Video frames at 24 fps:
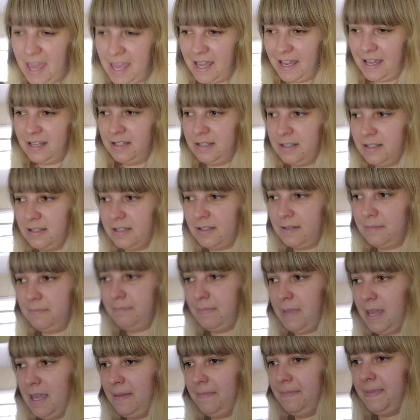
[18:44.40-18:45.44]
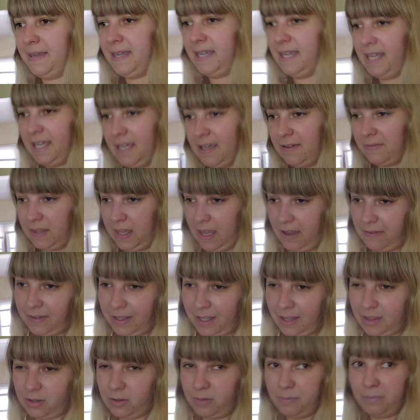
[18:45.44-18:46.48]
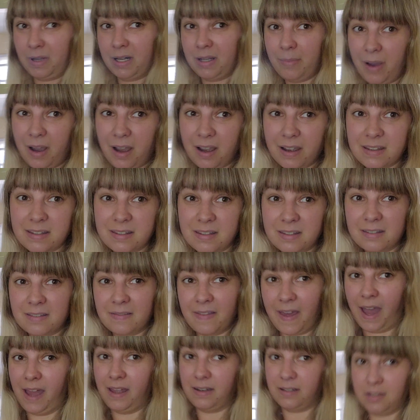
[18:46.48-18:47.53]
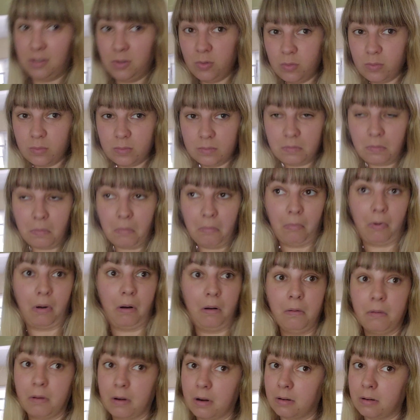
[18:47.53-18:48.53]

and maybe if they have like a little money box, that too. I don't